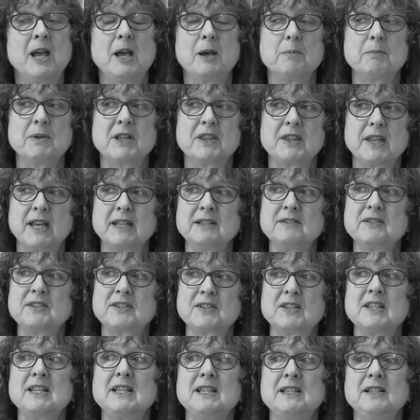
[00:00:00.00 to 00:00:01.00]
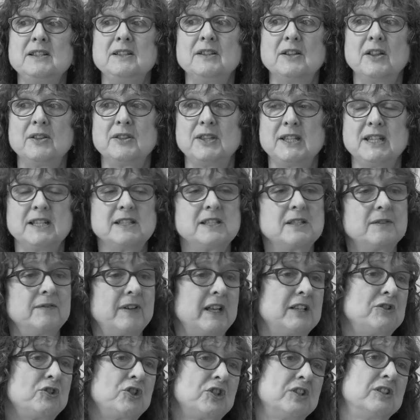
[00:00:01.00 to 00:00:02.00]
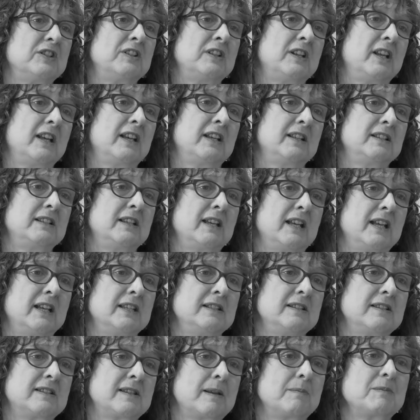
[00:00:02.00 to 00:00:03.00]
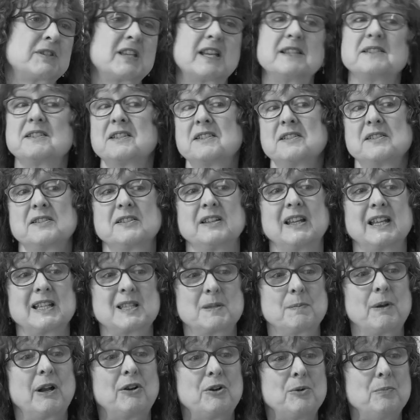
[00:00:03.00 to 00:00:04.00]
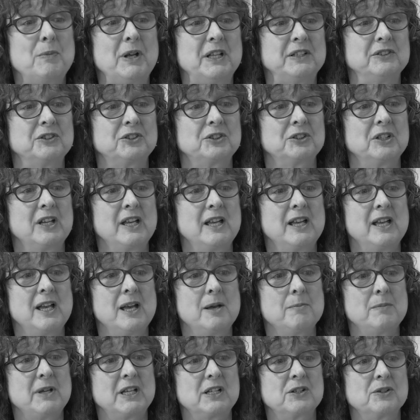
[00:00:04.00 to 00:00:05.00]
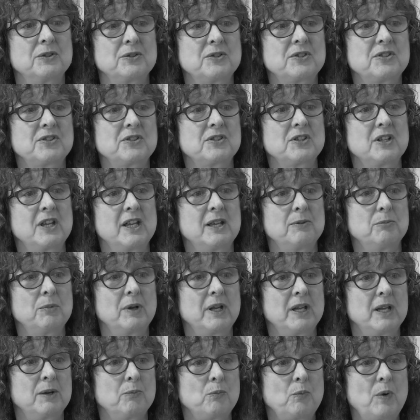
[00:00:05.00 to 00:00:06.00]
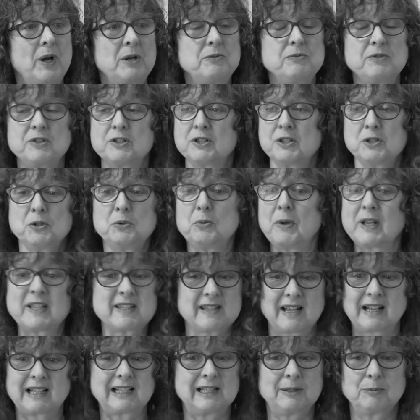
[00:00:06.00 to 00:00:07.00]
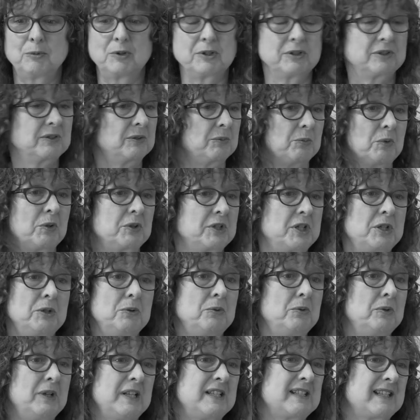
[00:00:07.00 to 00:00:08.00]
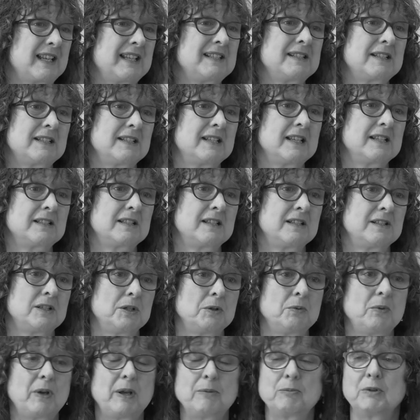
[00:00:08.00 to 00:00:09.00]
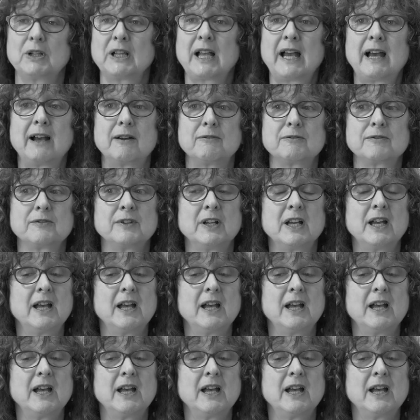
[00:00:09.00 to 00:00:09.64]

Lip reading: But then see the intervention in some sense as an experiment, because it won't do exactly what you intended it to do. It will have